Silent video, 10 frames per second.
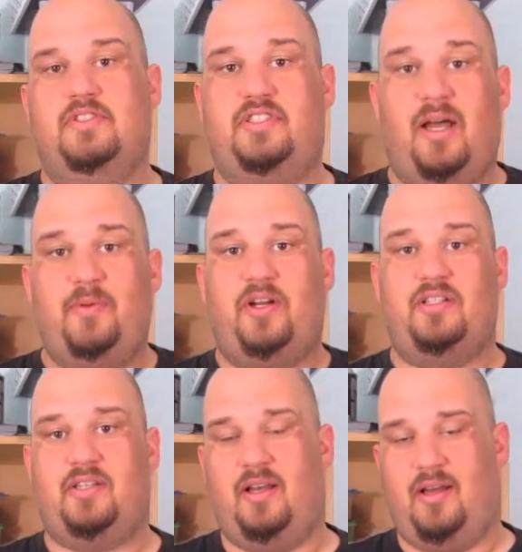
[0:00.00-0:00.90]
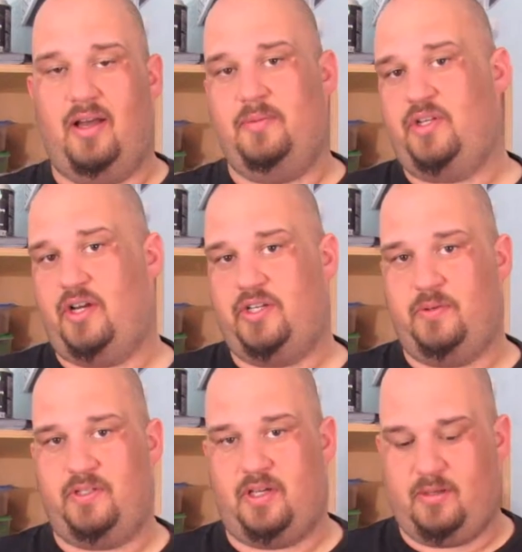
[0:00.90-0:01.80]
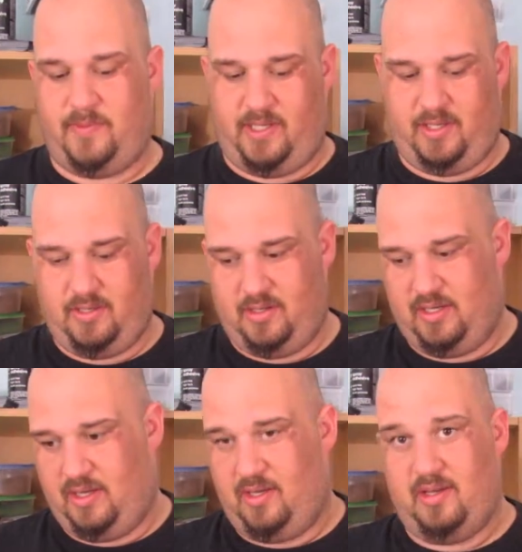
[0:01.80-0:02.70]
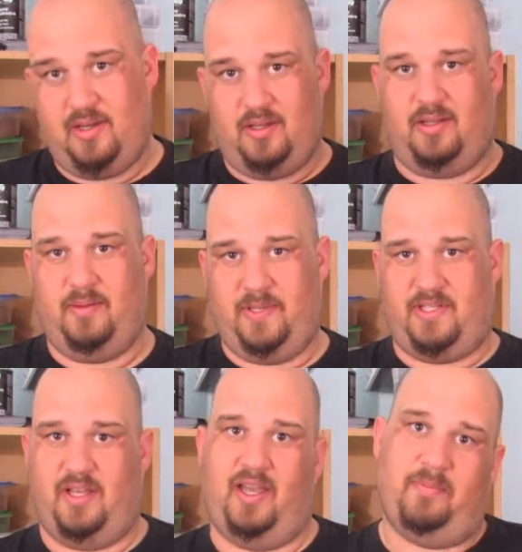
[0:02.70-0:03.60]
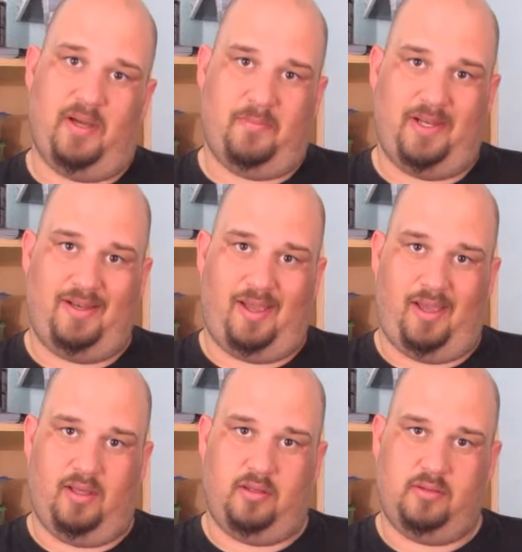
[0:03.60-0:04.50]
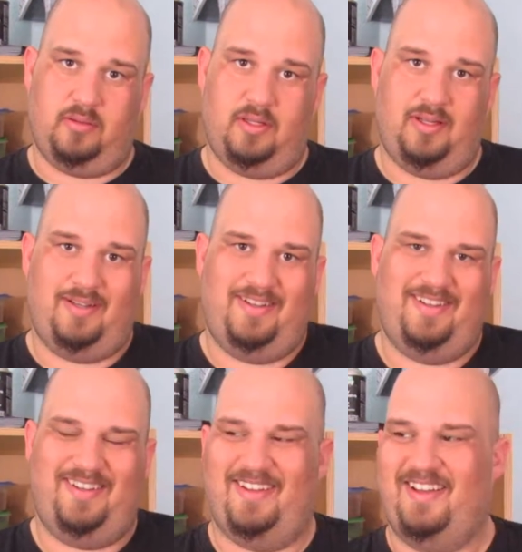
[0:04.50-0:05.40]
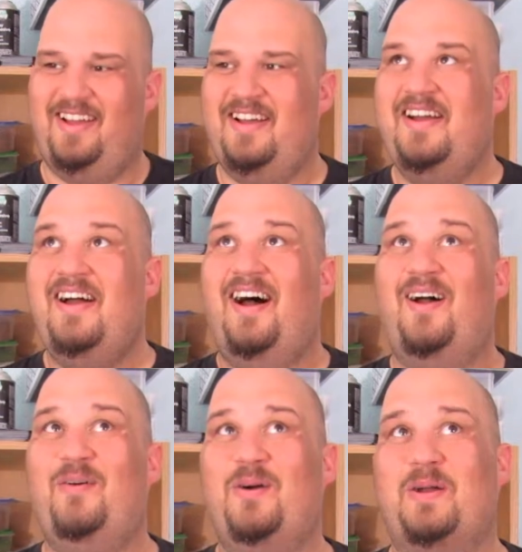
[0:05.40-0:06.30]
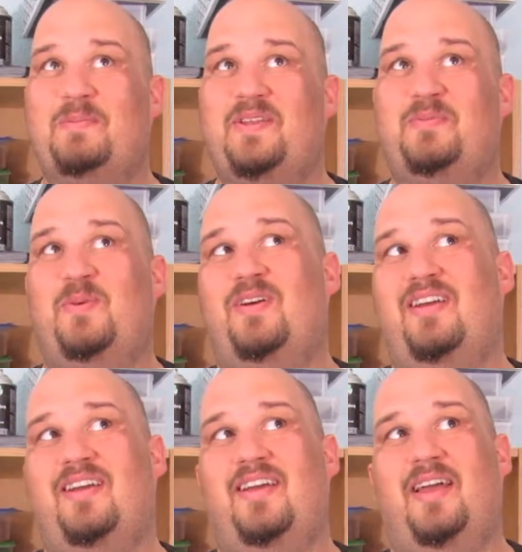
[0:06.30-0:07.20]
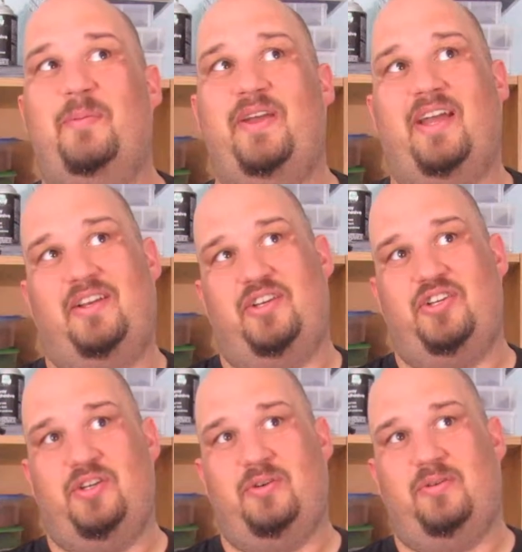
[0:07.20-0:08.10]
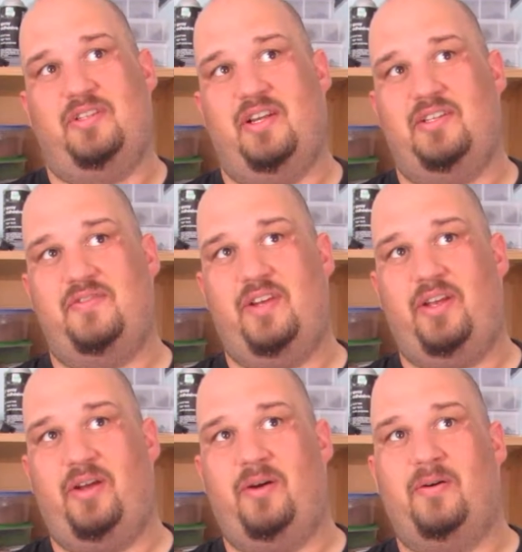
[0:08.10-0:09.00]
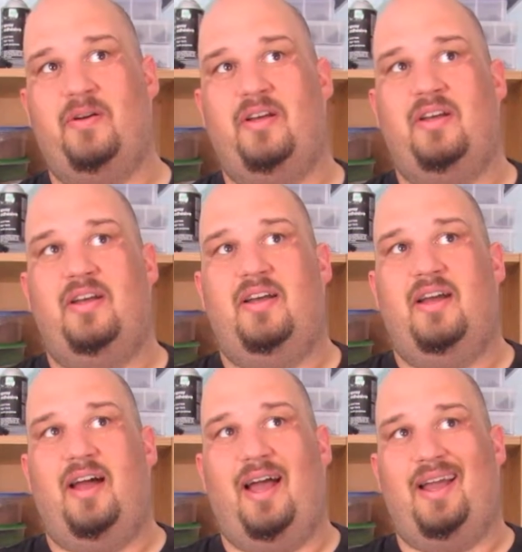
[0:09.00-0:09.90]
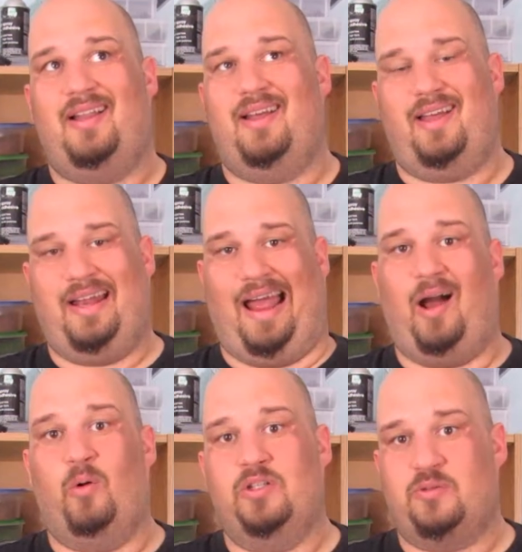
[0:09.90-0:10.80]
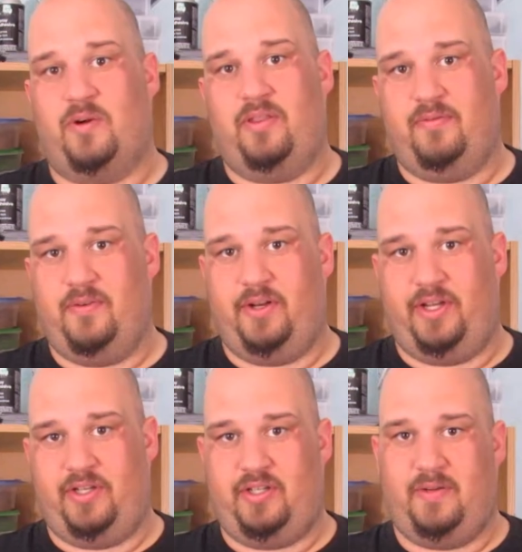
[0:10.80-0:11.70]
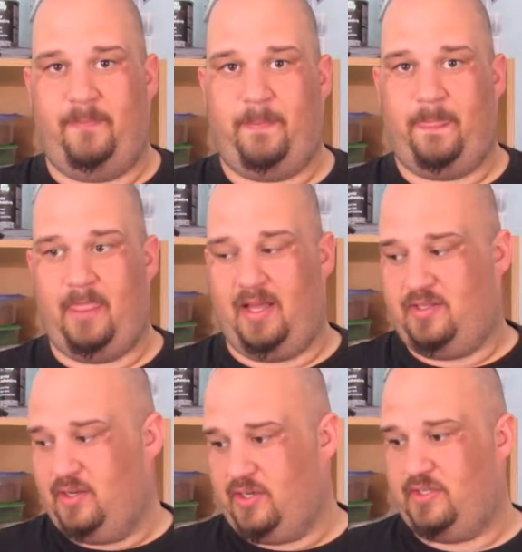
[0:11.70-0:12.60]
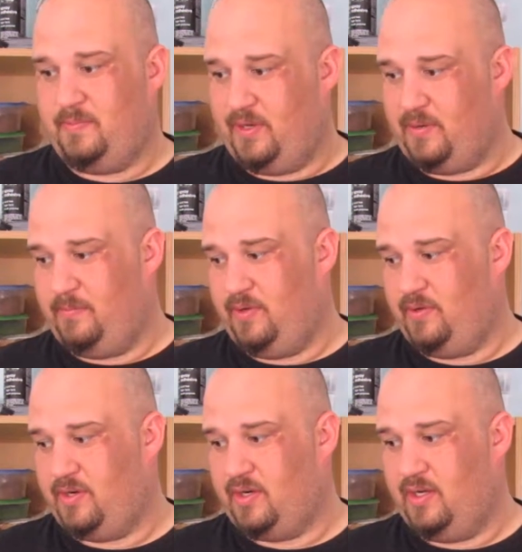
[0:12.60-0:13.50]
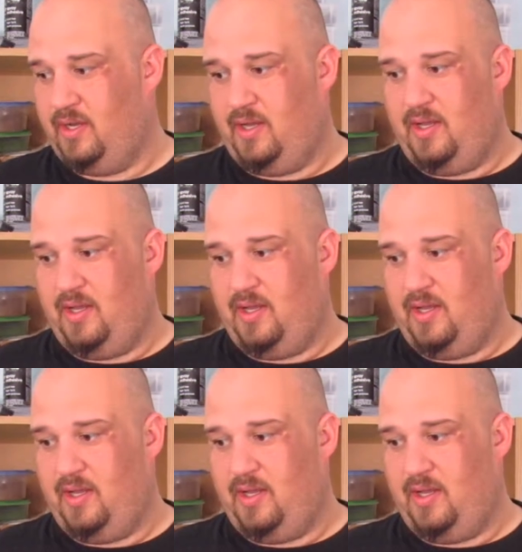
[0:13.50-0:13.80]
Sup nerds, I'm Joshua Talby. Let me tell you about my day. I woke up this morning and began to shoot today's video. I got like an hour's worth of footage. I took it to my computer